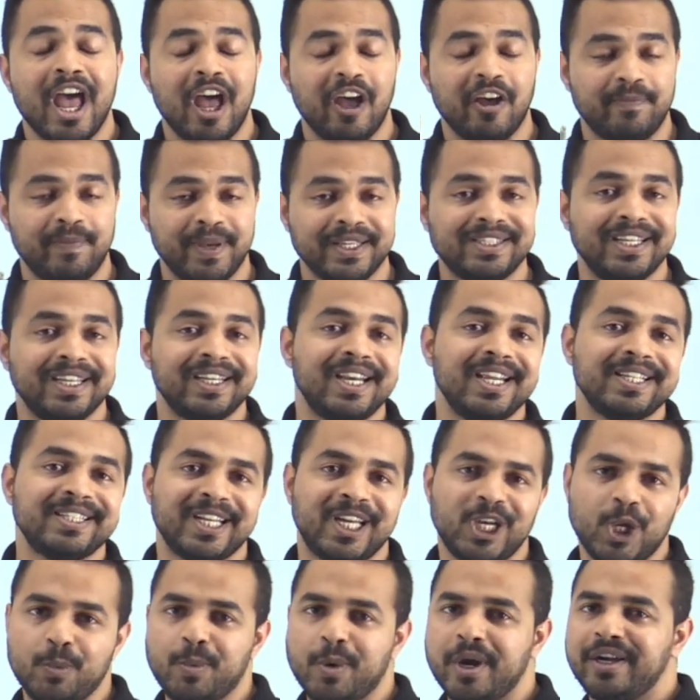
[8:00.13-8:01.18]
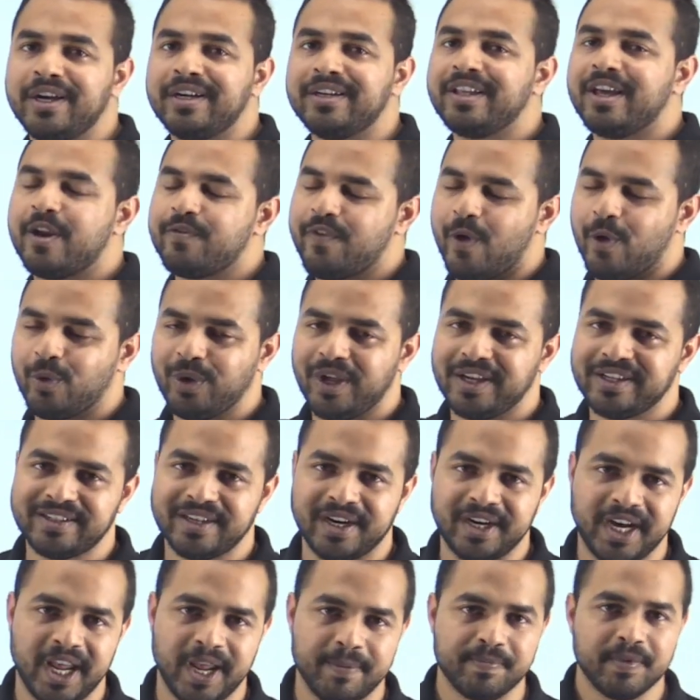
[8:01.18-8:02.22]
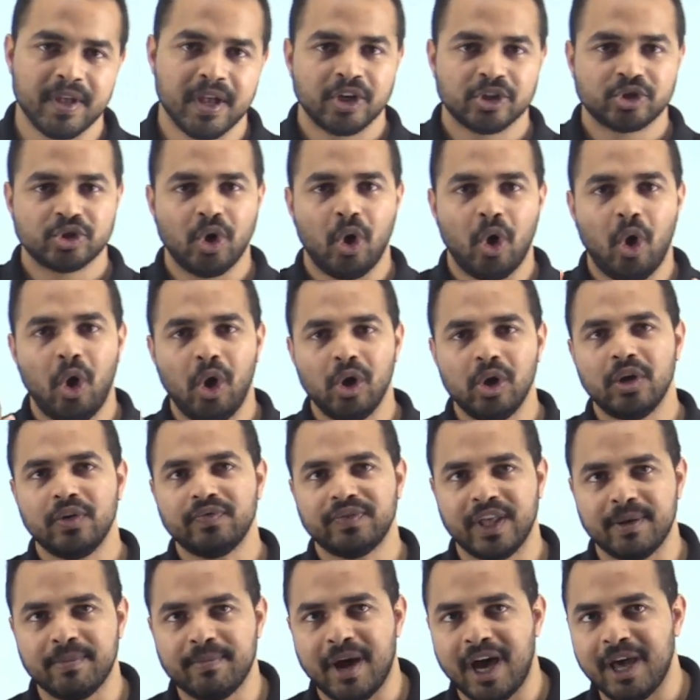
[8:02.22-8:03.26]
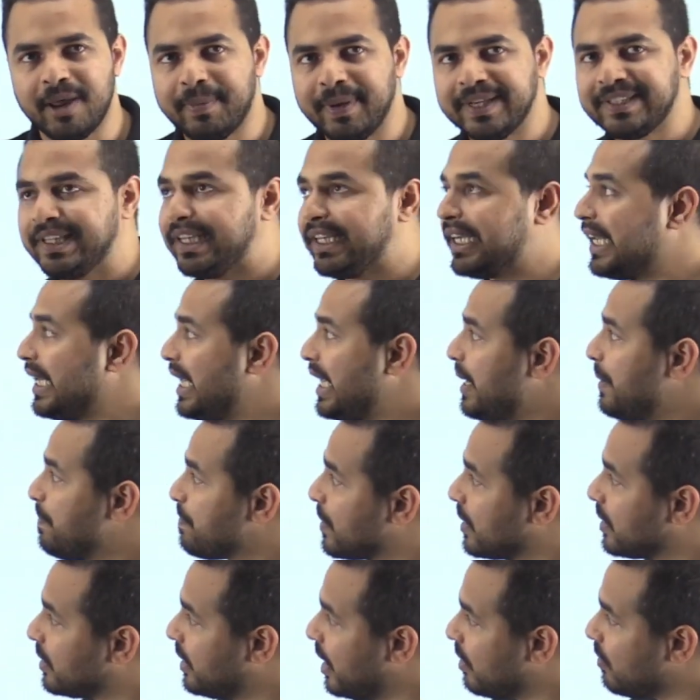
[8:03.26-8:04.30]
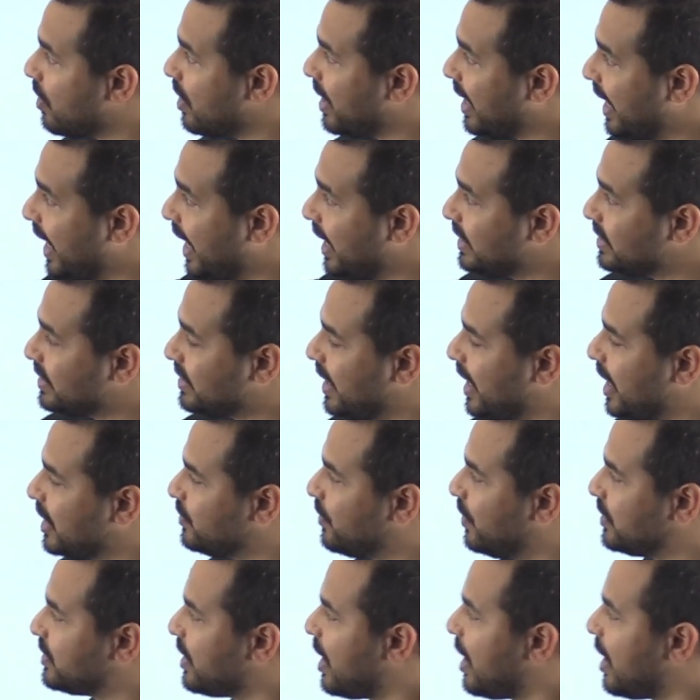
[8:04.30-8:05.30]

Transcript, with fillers: have basically celebrated their Foundation Day. So all of them are basically, there were eight states which